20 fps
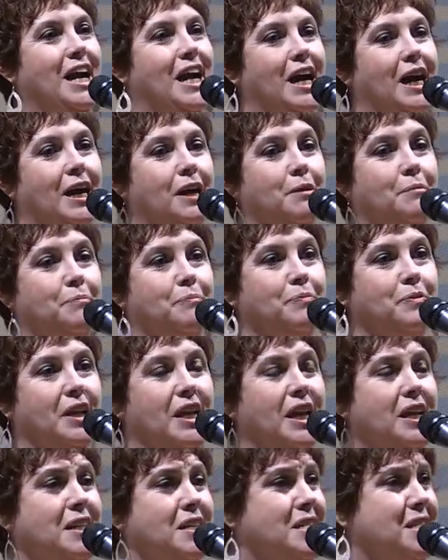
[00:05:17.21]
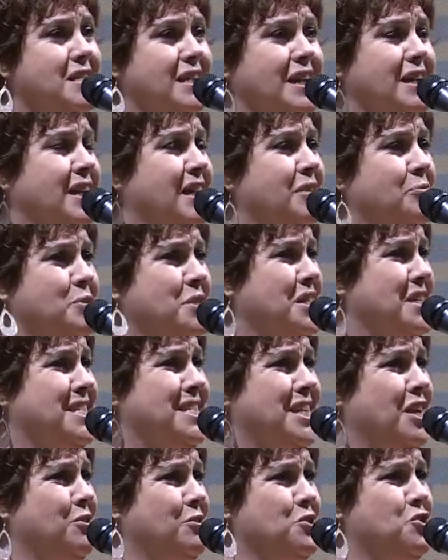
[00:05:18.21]
And it was a
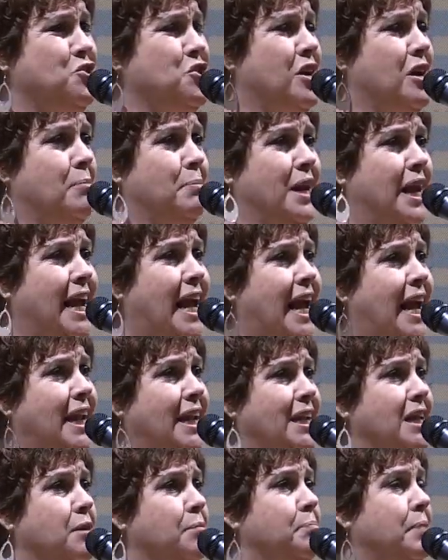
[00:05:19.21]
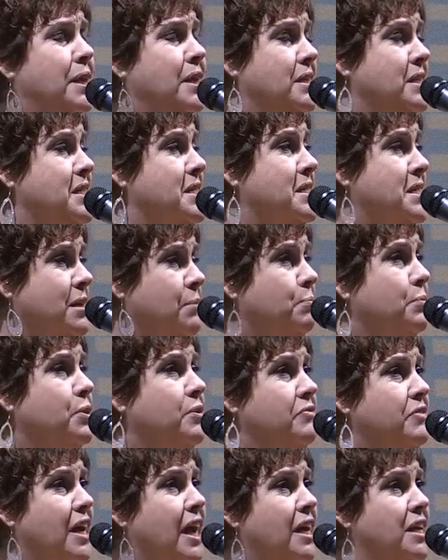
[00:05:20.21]
sales job, and I hated it, but in December
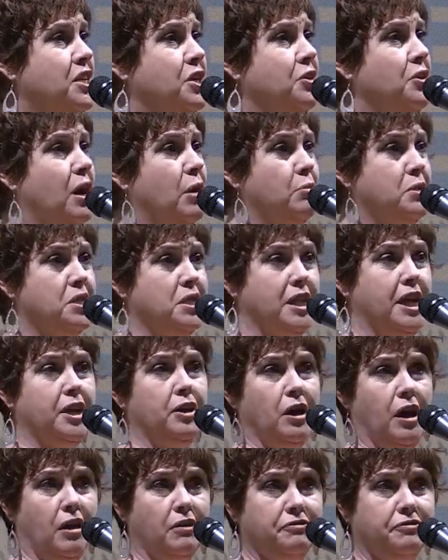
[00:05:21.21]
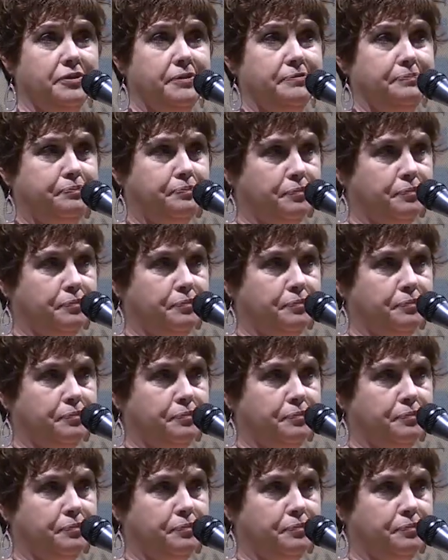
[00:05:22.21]
of that year, I was laid off.